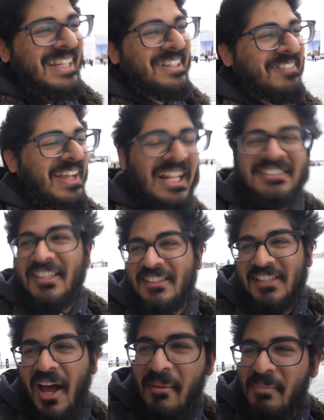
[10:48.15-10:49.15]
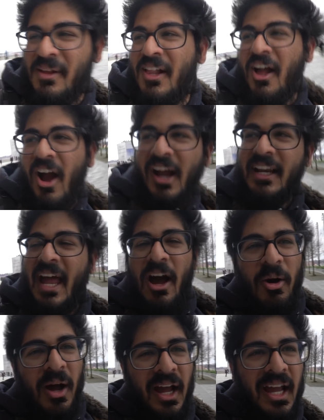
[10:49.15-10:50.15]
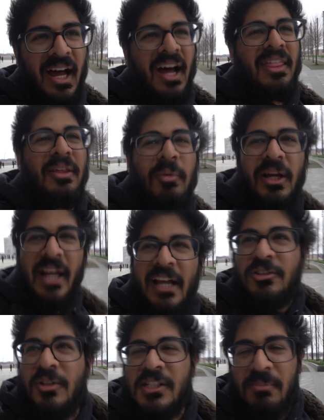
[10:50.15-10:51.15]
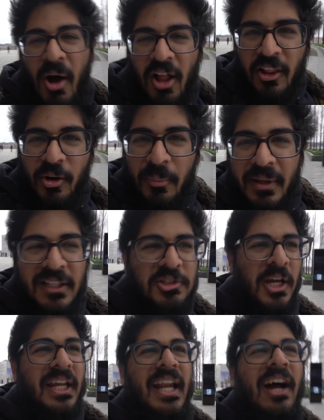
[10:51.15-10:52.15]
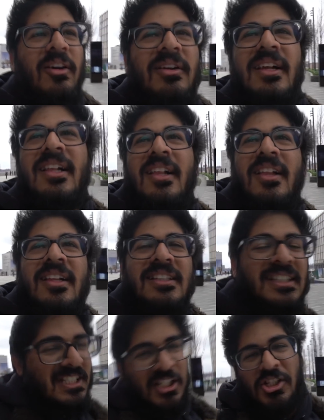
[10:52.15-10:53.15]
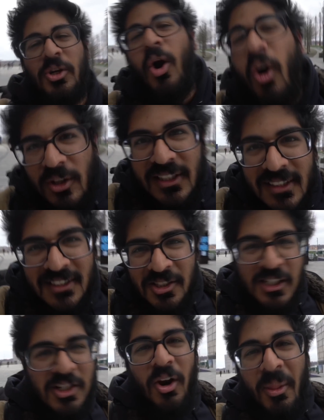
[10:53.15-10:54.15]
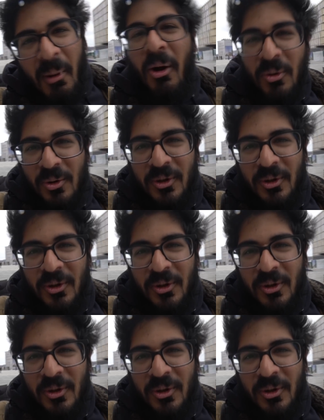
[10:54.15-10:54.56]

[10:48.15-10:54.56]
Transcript: We got to the top. All right, now I think we're gonna enter this mall a little bit and check it out because it's too cold. So let's go to the mall real